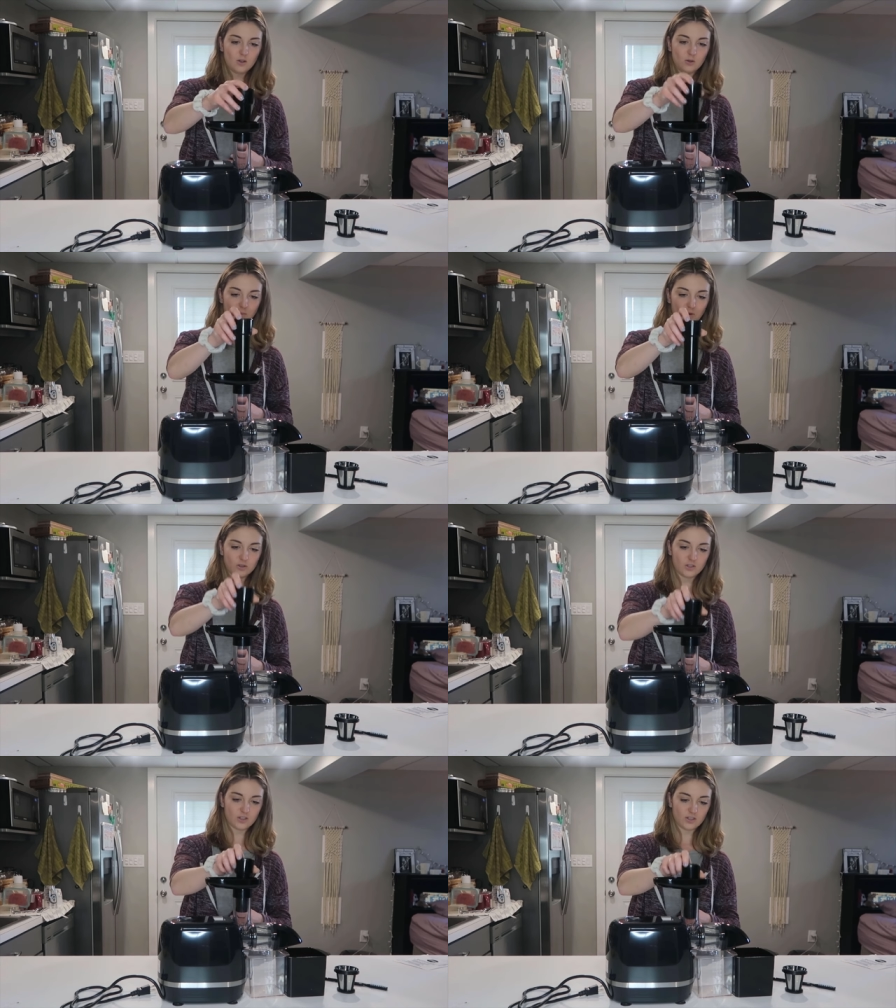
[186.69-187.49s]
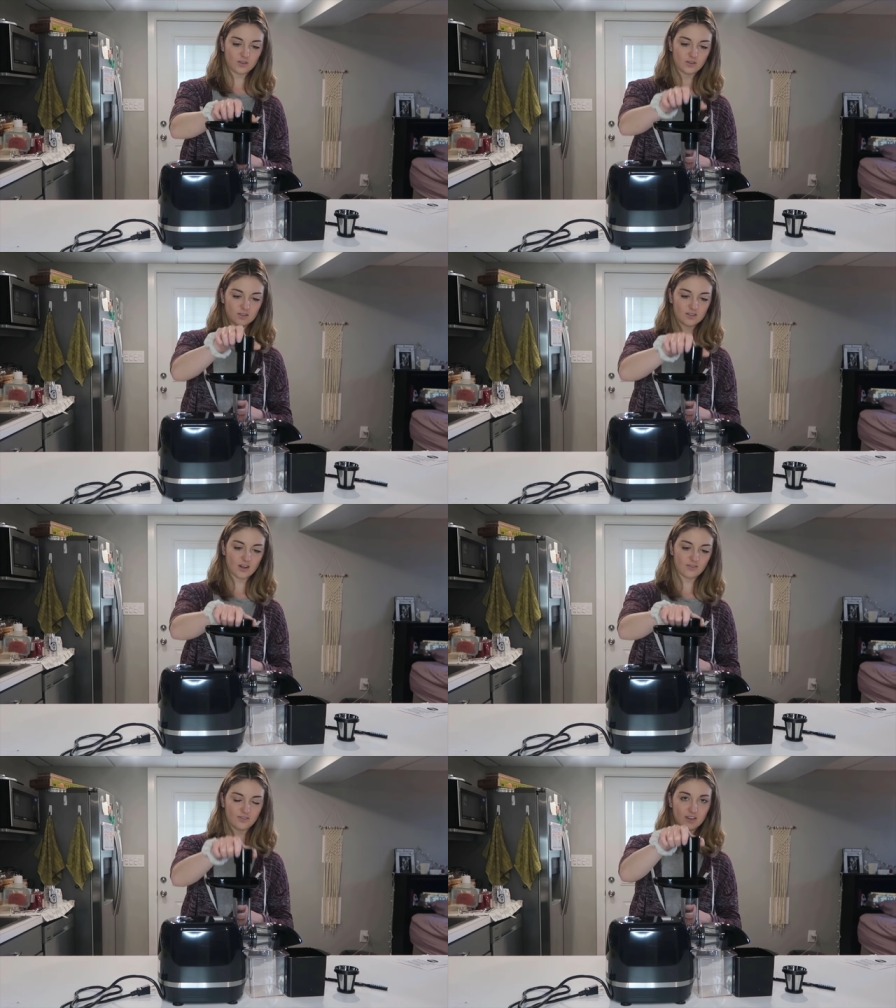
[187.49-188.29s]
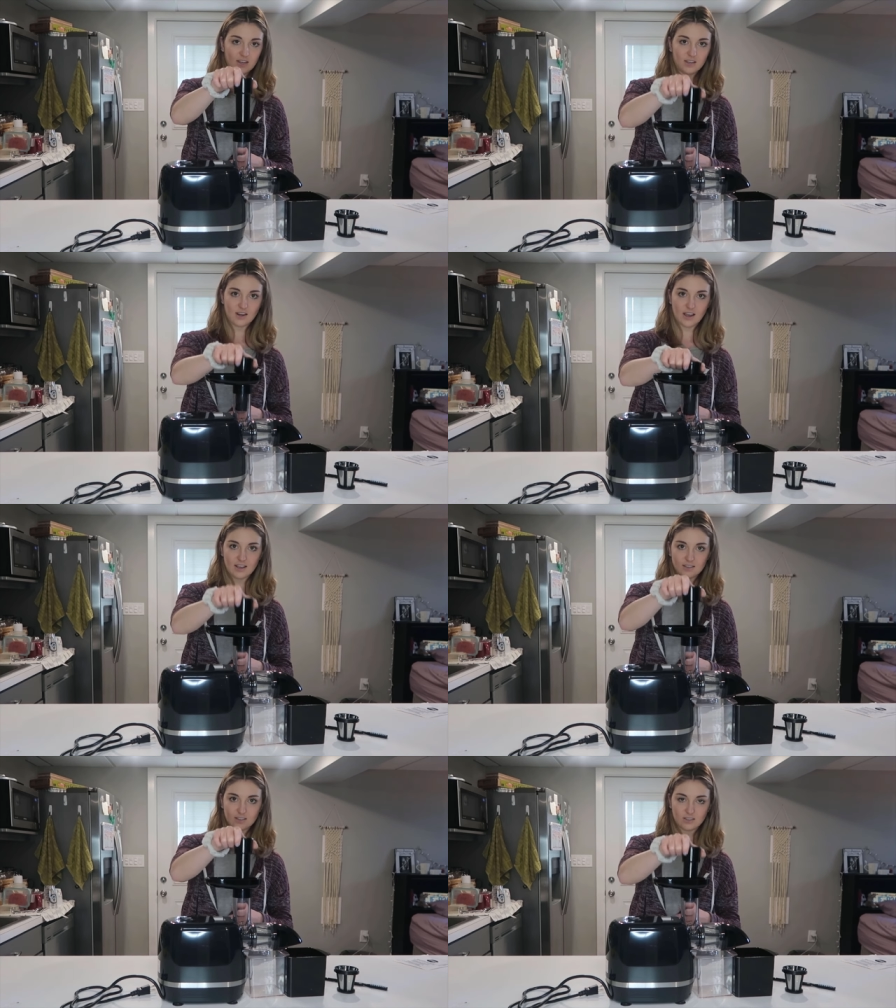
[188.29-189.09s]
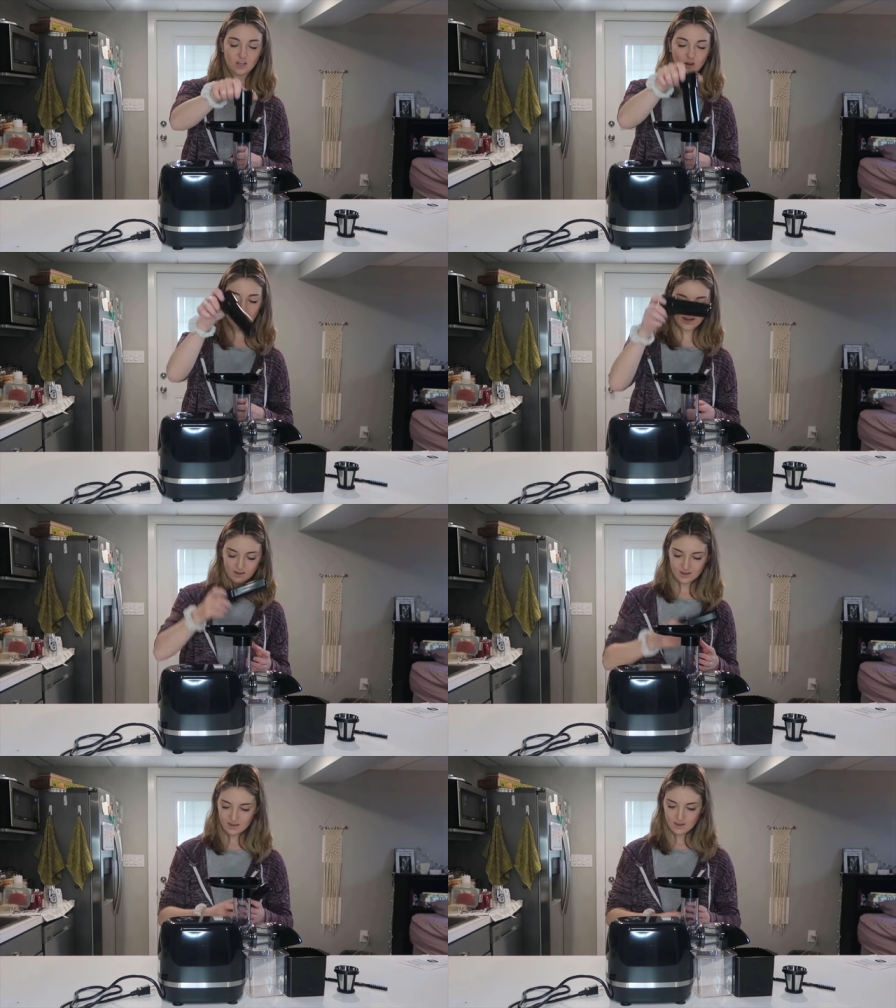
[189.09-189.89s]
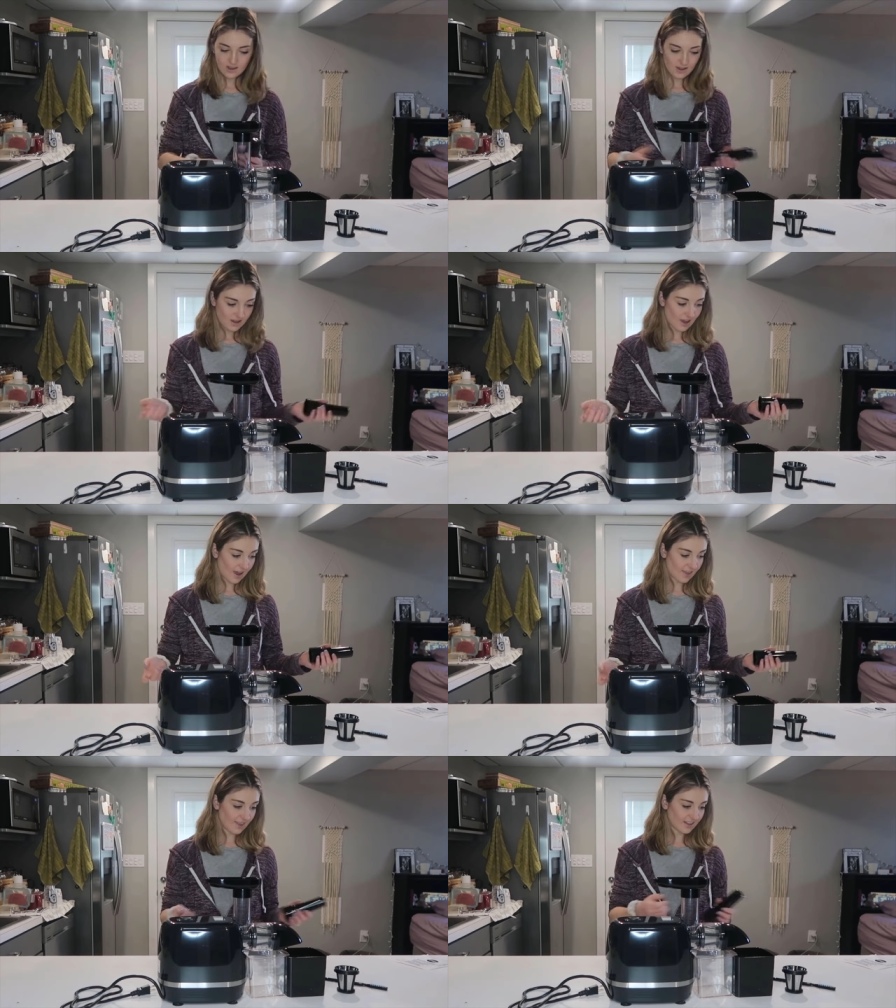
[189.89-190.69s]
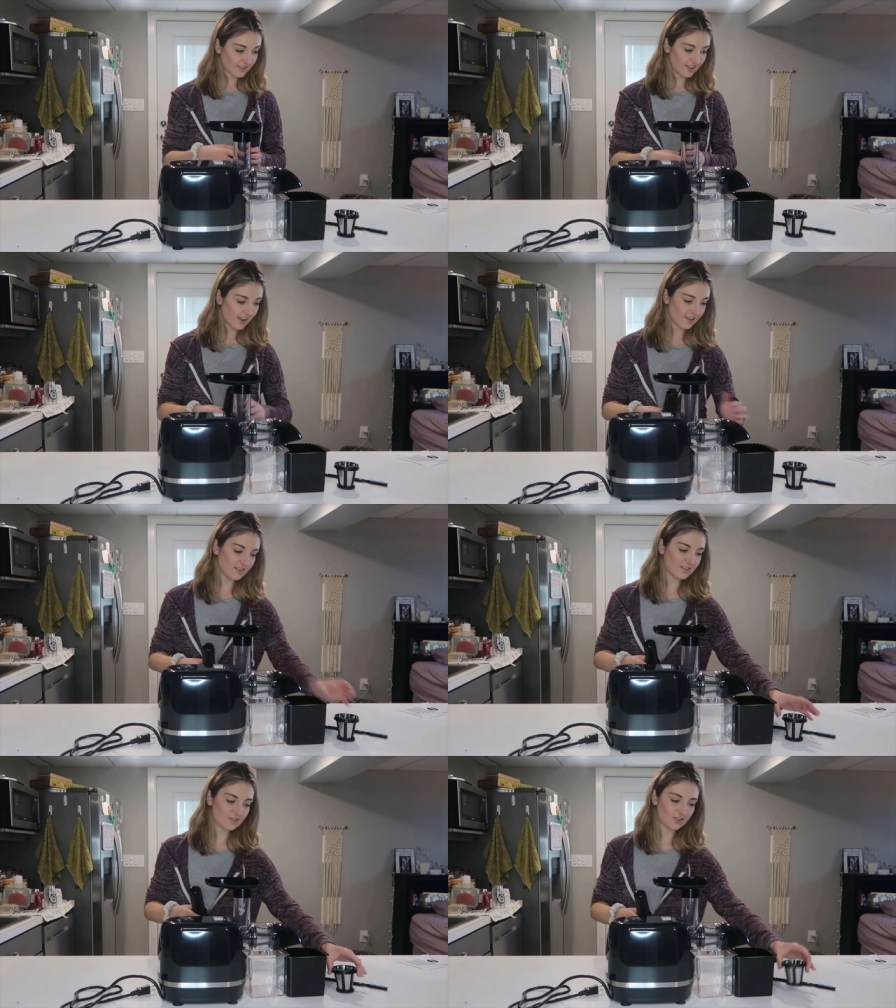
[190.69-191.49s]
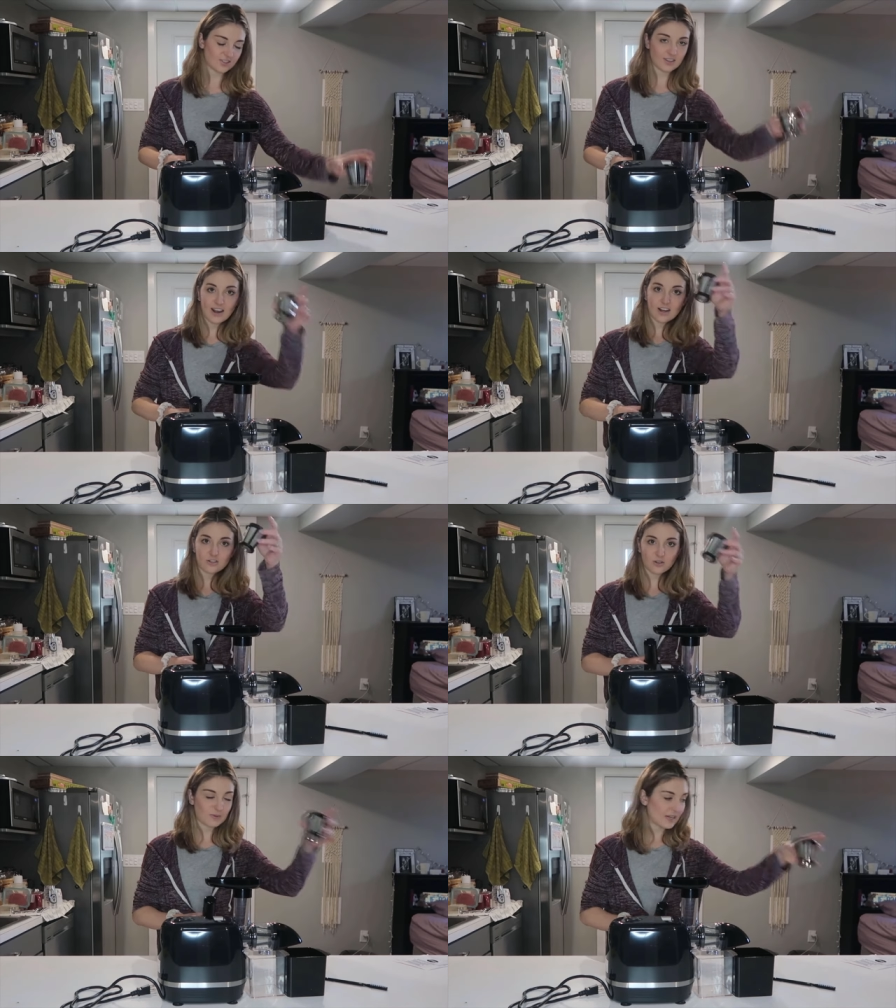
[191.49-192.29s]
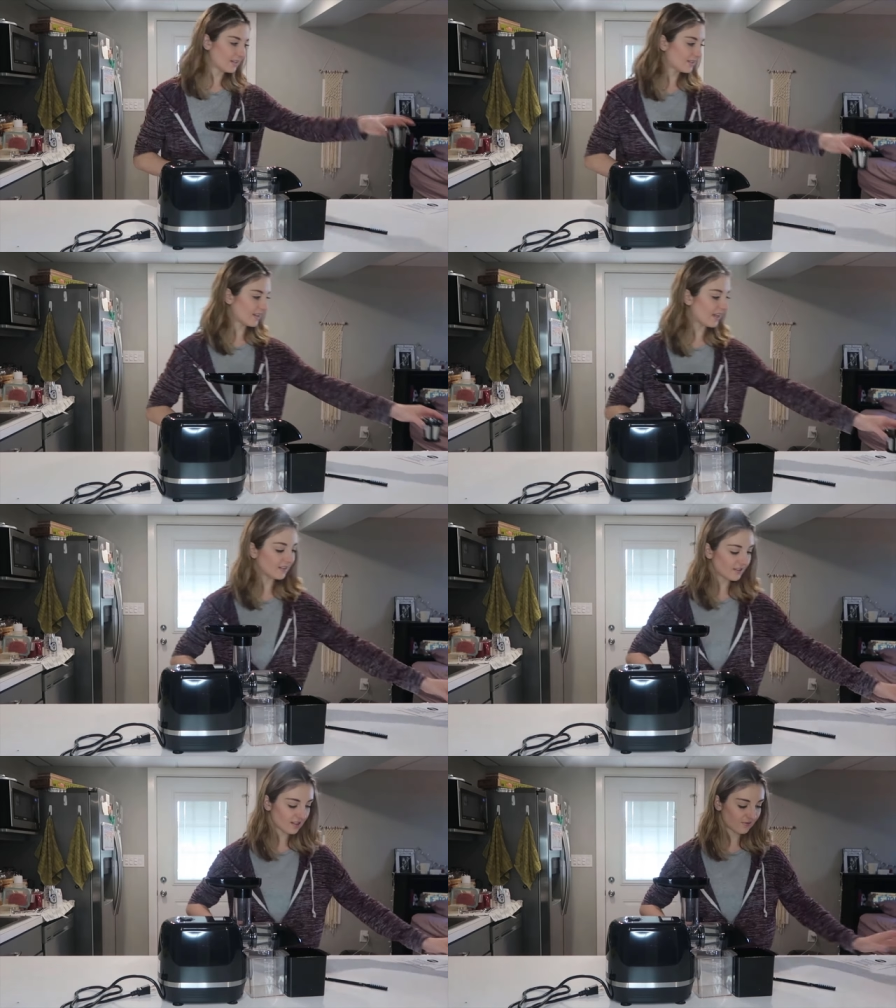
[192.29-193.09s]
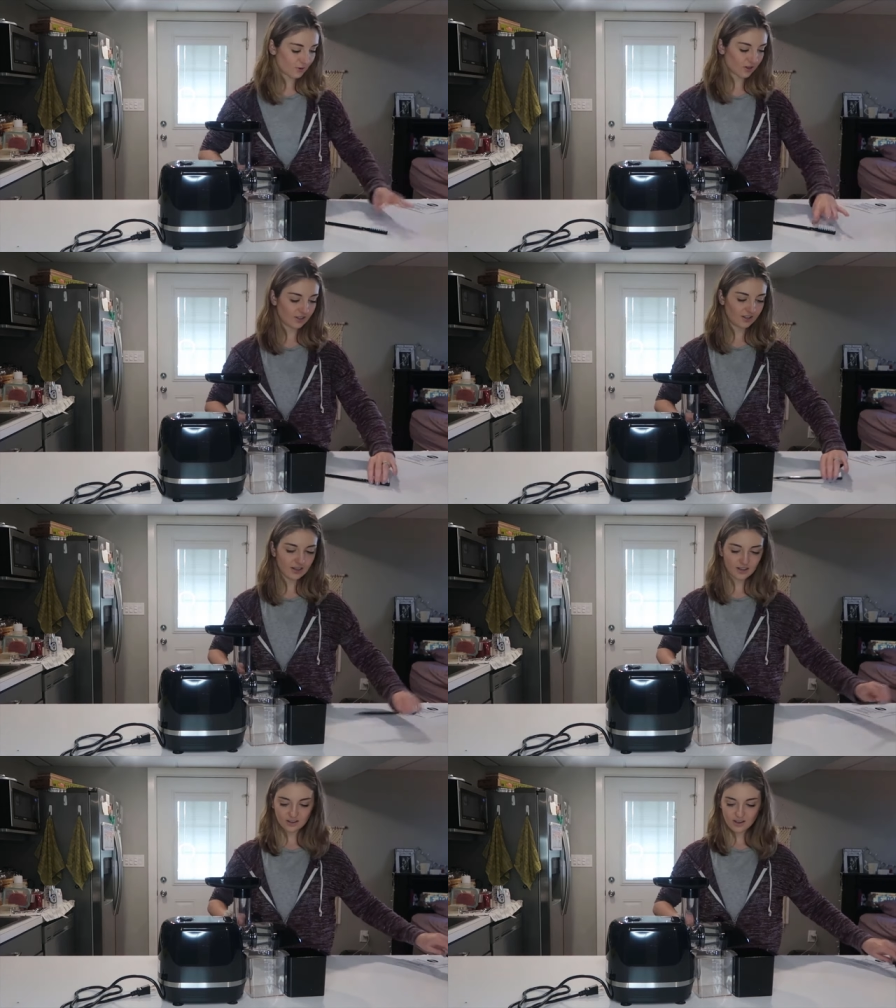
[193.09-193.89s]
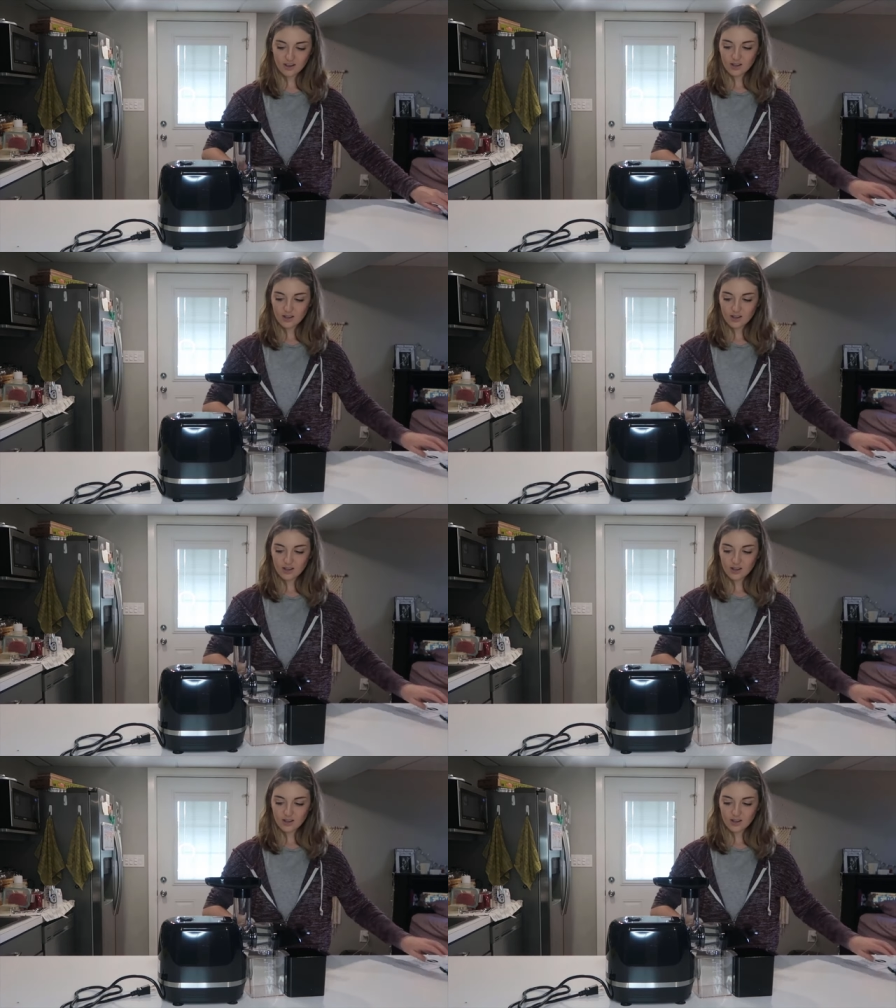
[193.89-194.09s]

You push the stuff in as it's going, and that's that. This is just an extra piece, and this is for cleaning.